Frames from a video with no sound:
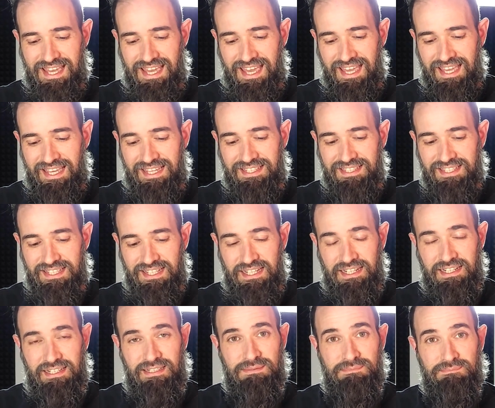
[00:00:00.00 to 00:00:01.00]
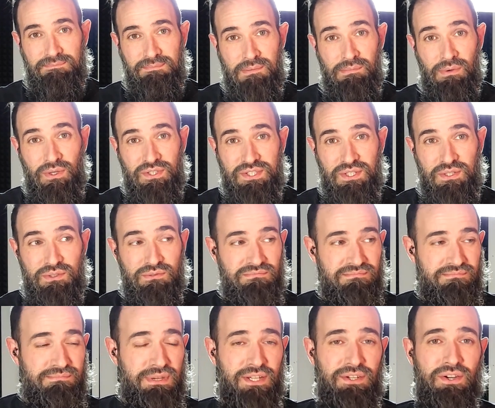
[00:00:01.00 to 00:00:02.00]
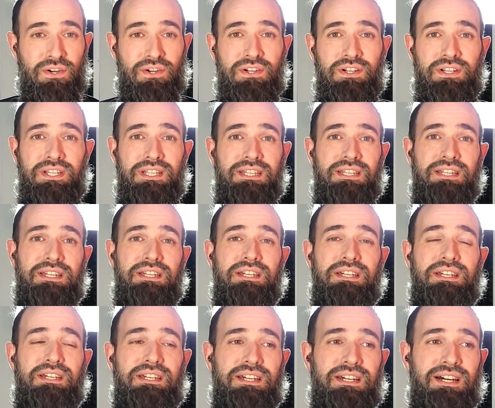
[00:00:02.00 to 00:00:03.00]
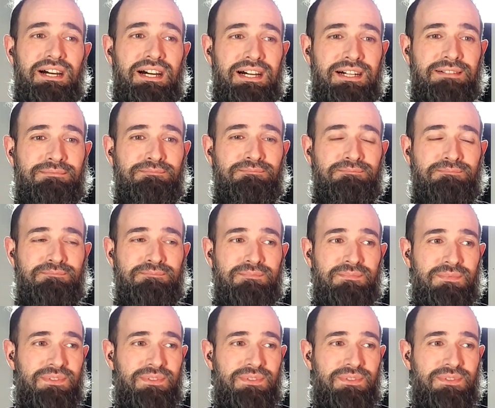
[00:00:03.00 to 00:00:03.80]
and I'm also big nerd, an